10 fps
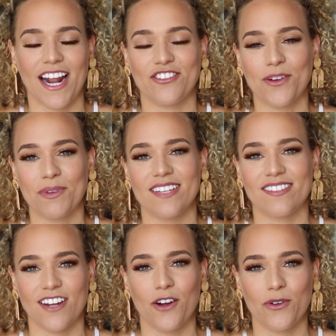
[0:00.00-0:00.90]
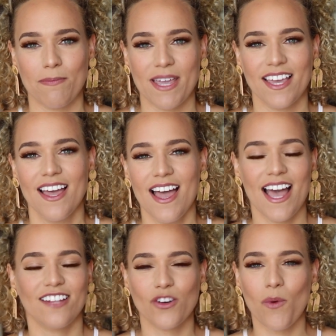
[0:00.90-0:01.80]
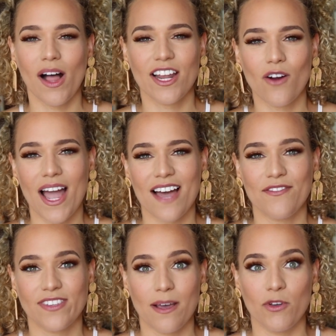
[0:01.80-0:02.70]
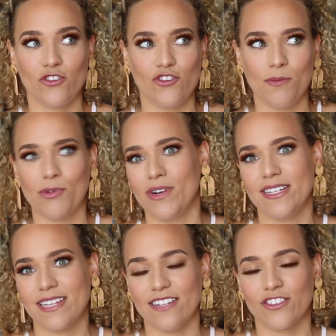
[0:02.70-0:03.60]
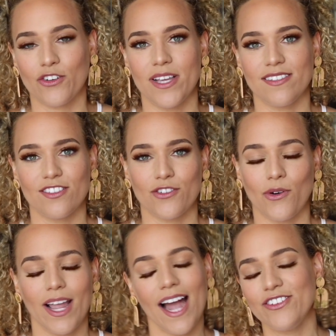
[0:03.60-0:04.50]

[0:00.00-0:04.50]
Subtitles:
that actually really stuck with me. And so while I don't have some super intense crazy story,